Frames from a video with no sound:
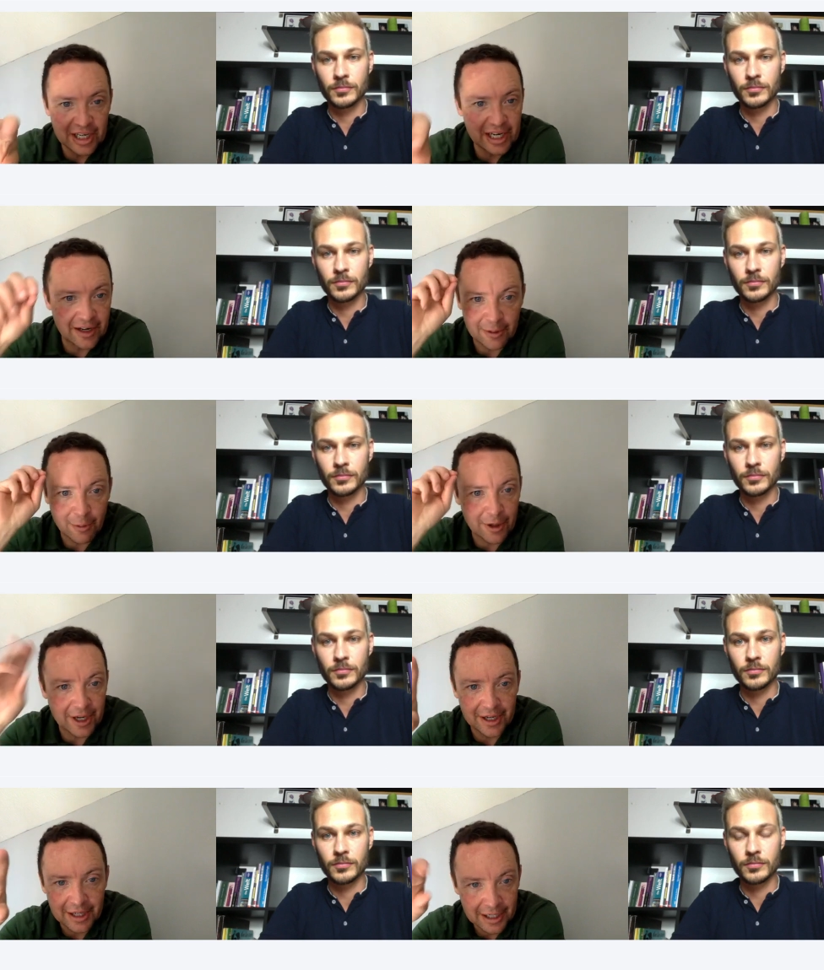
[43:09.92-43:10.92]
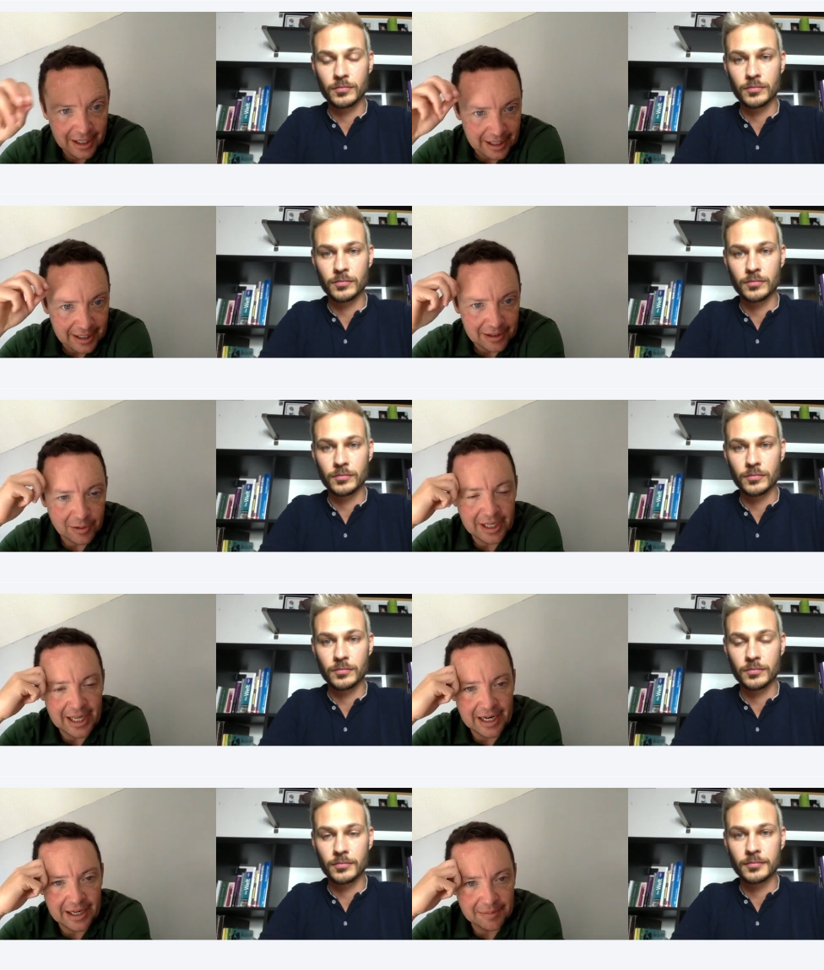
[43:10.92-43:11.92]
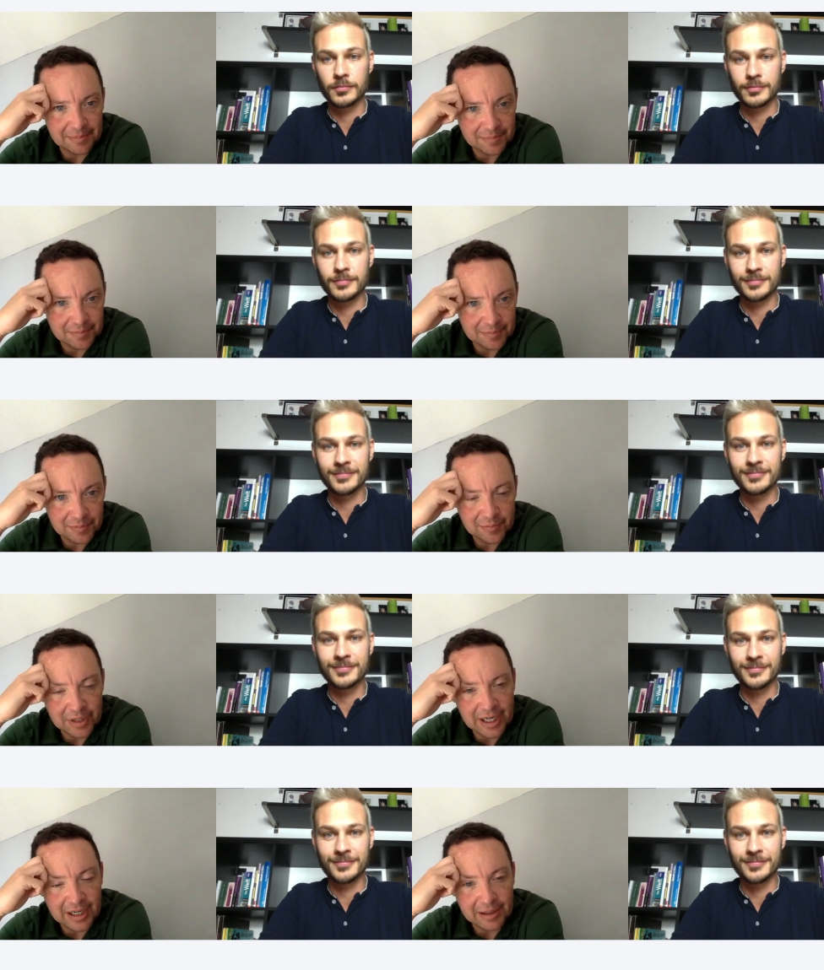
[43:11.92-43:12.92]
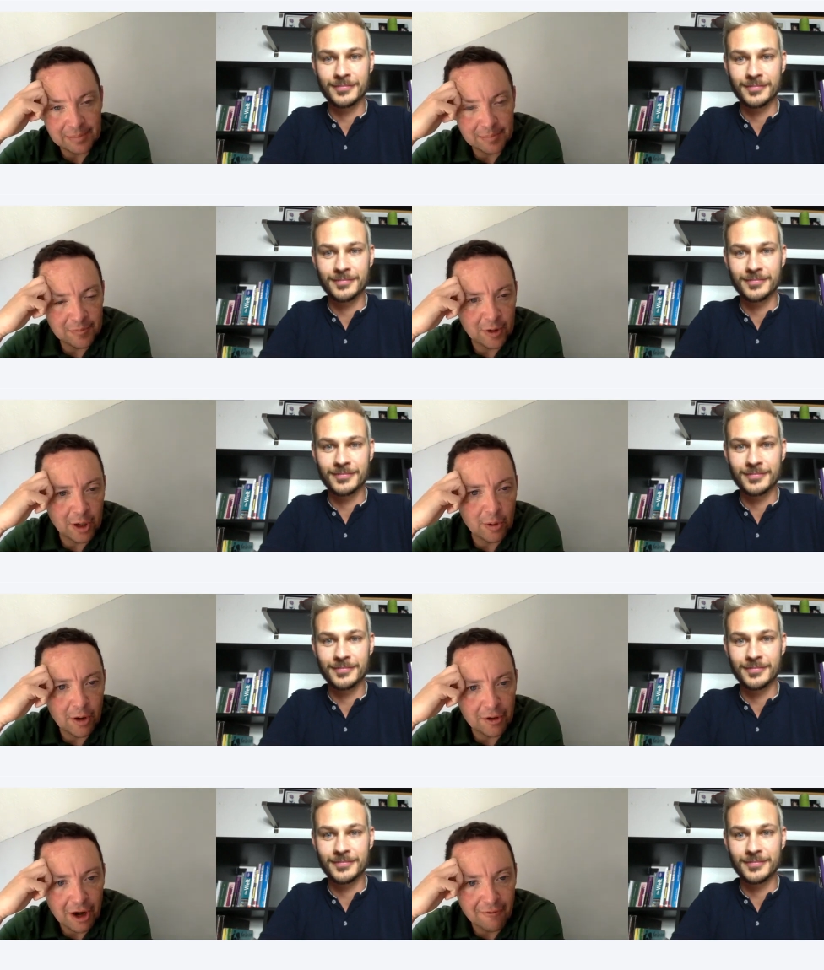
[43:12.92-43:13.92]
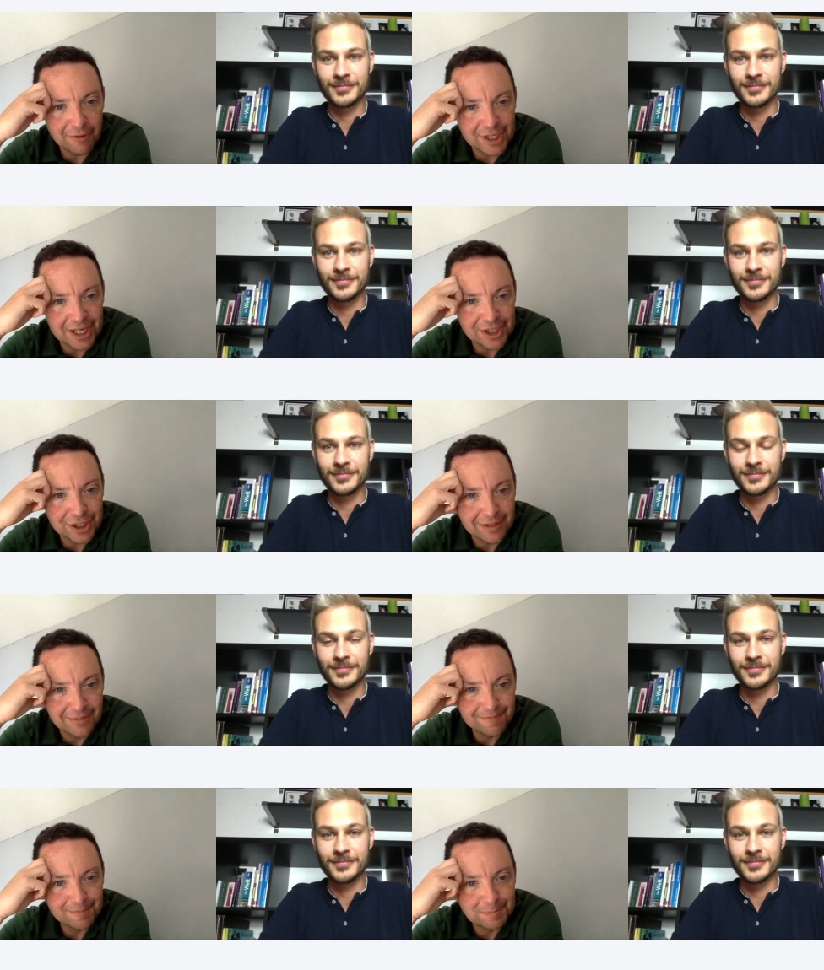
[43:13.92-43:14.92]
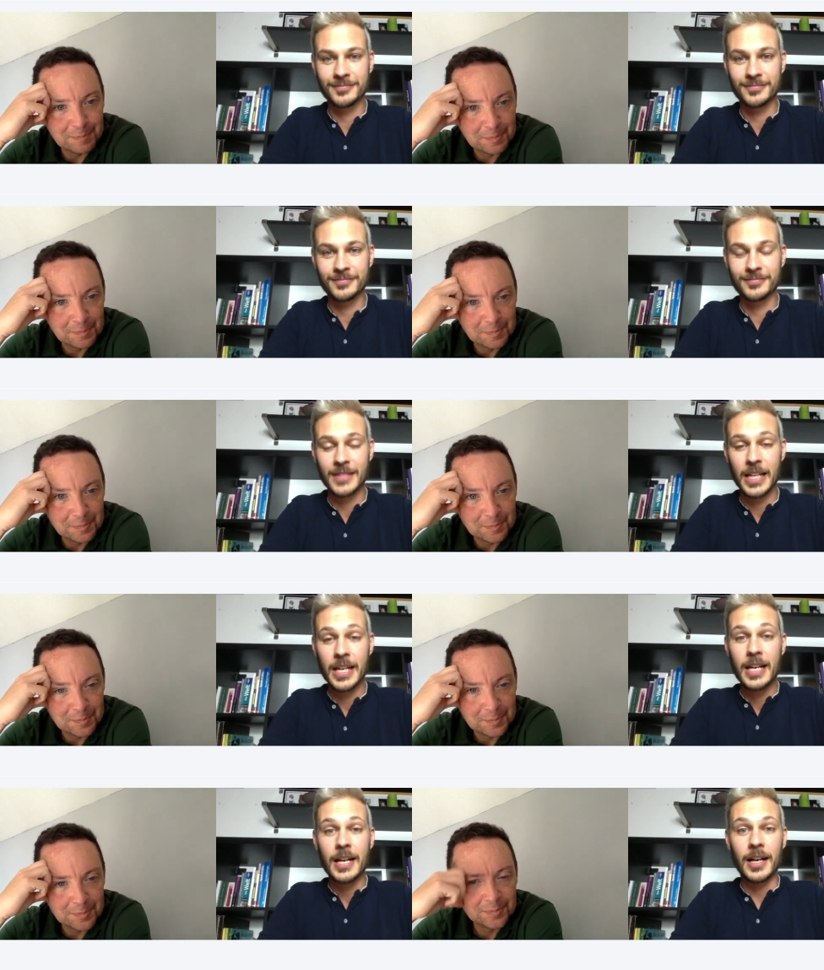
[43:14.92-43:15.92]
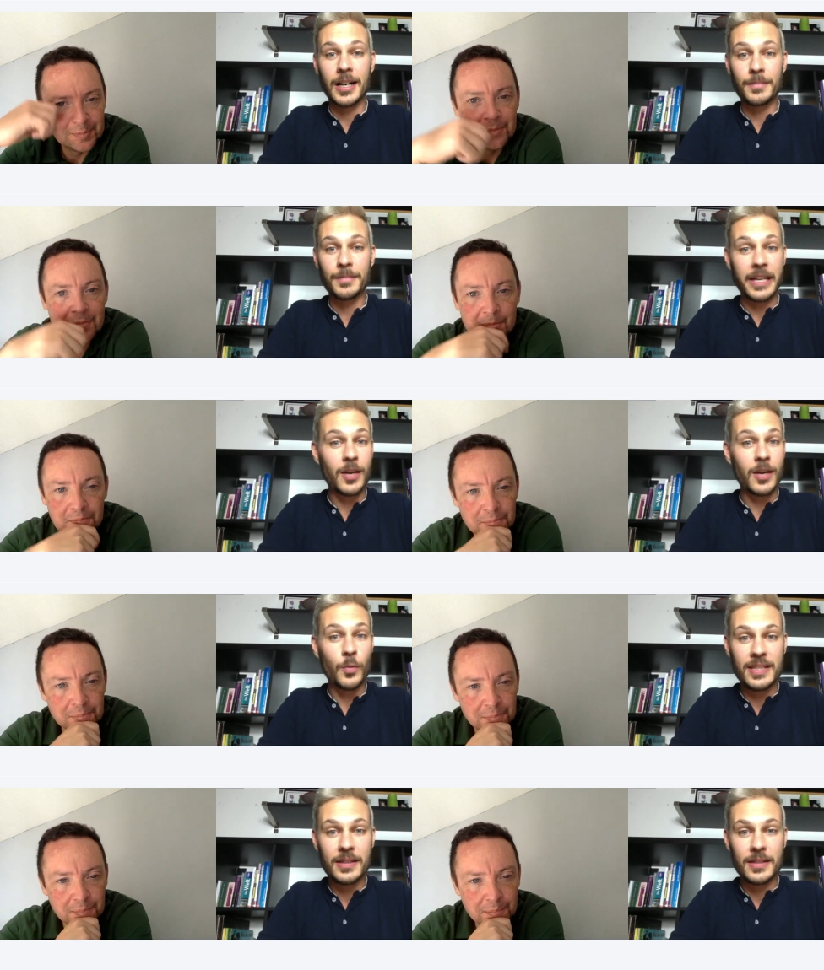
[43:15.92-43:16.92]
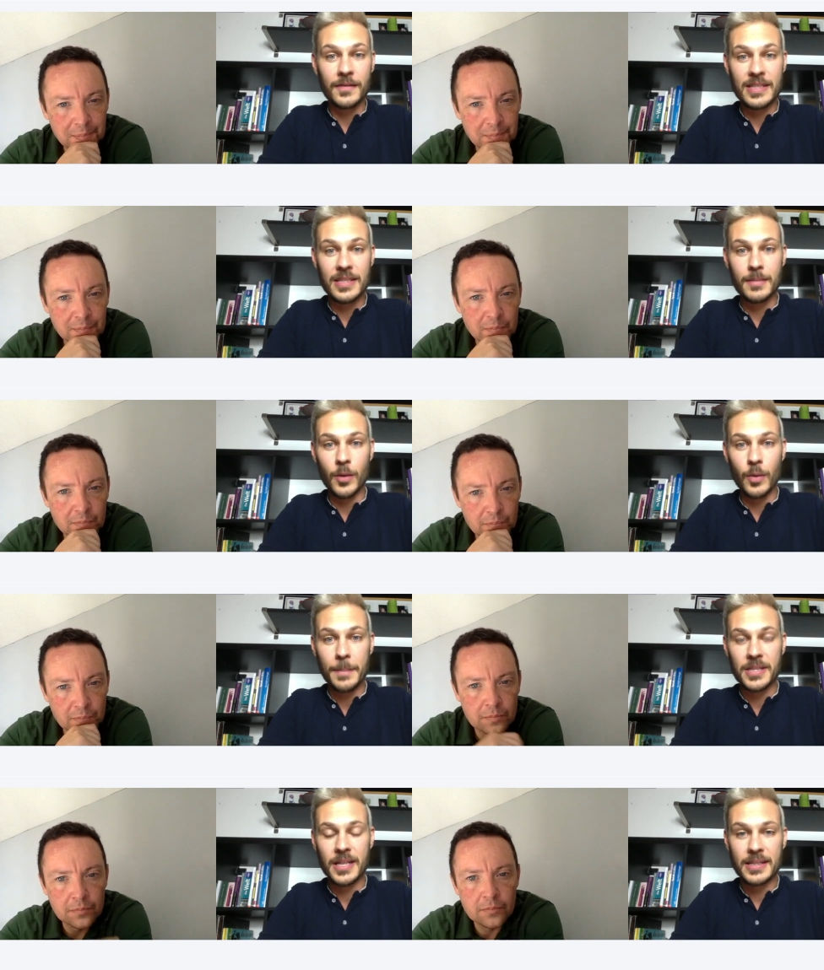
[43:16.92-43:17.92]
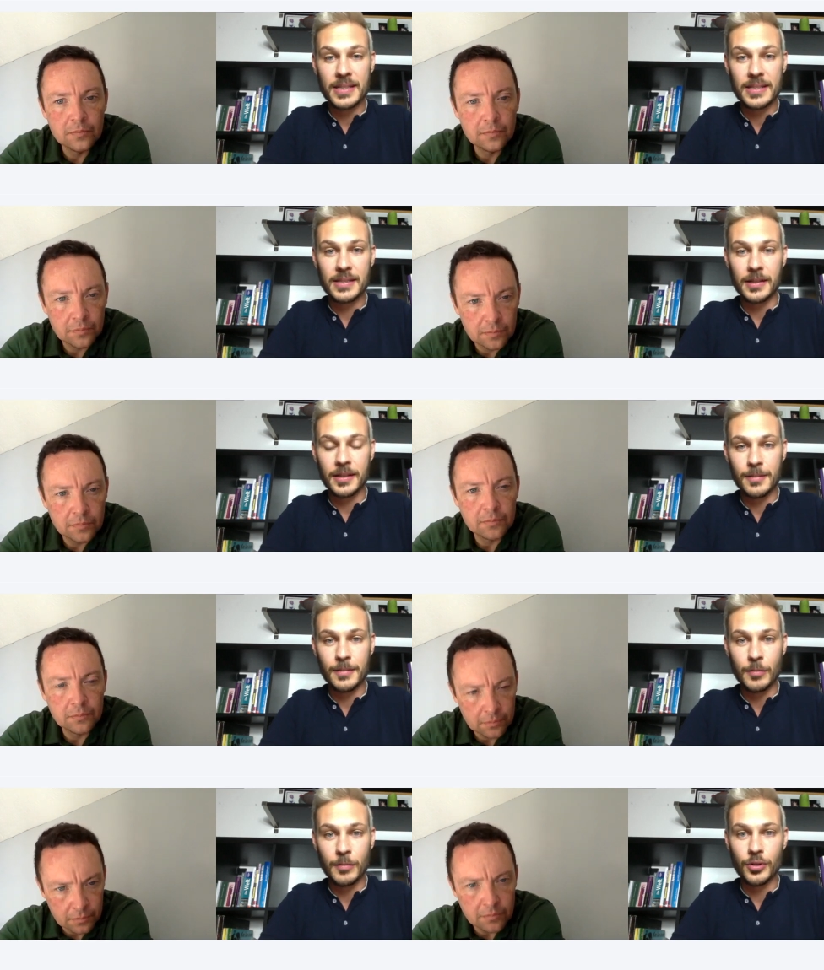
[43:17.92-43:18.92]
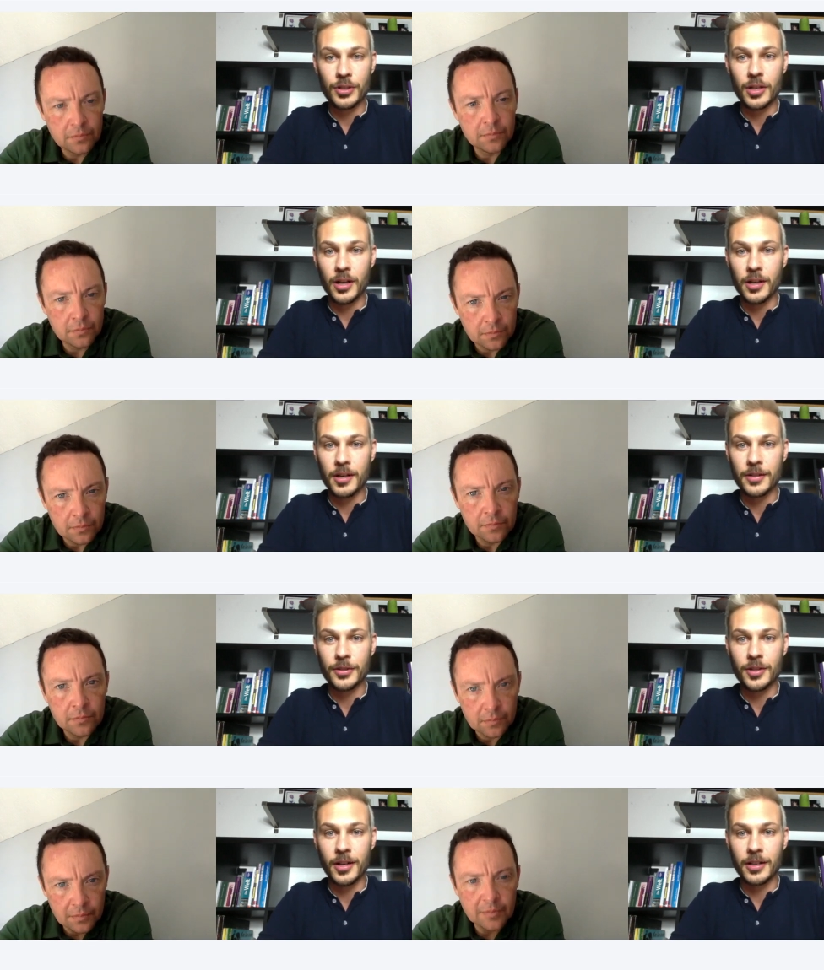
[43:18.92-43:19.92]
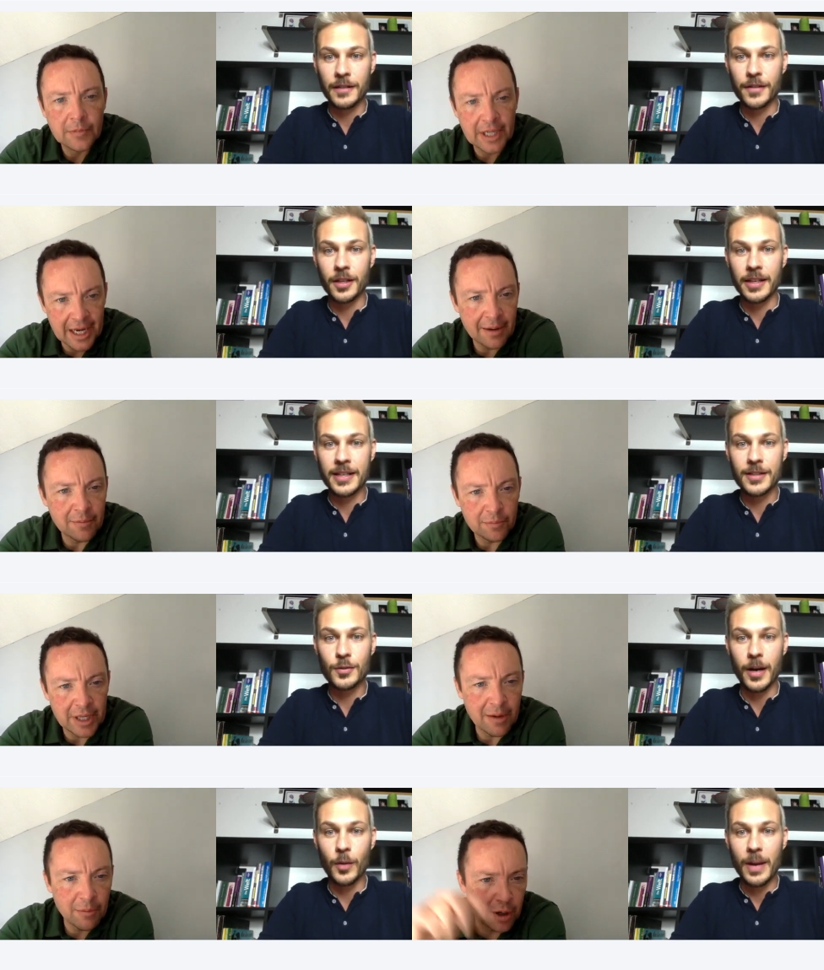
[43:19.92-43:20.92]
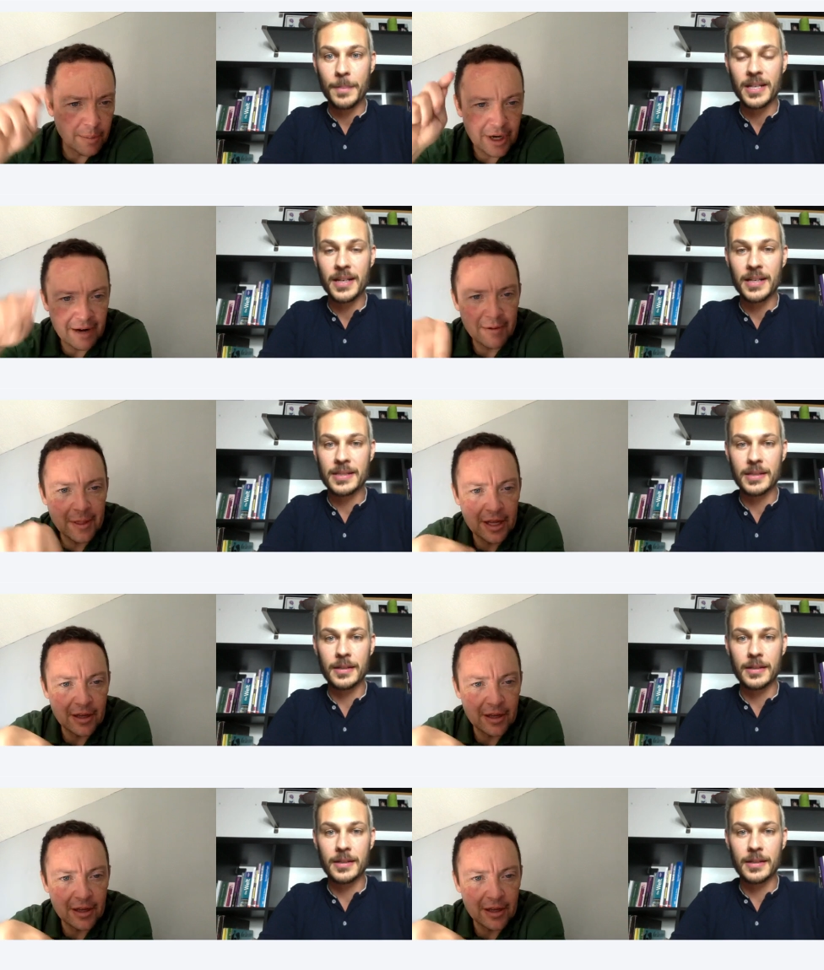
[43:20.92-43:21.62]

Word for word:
Speaker 1: here and they want to they want to kind of uh, follow on the conversation?
Speaker 2: Um, they can visit visit my website. Um, I'm sure you're gonna you're gonna give the yeah, link.
Speaker 1: yeah, we're gonna put everything